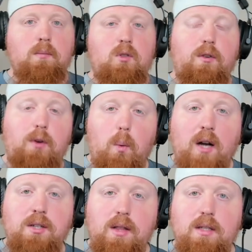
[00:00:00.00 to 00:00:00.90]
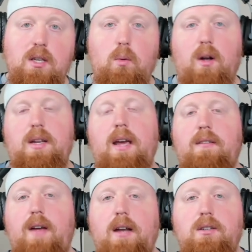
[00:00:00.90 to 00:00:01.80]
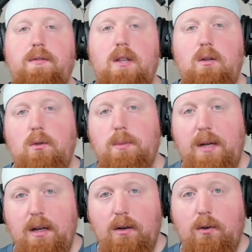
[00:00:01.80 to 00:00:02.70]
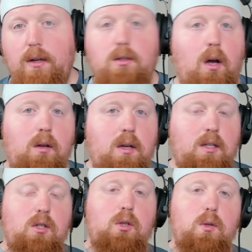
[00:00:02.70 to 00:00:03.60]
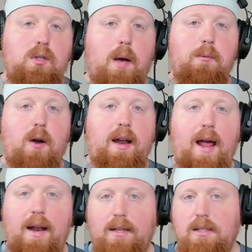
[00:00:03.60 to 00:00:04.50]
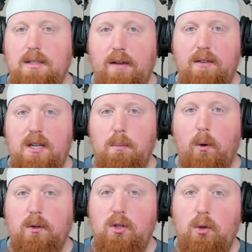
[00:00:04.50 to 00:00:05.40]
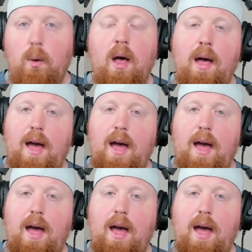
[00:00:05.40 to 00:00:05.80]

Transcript: So if you're watching this and you want to take advantage of the new speed increase, all you need to do is upgrade NX to 17.2.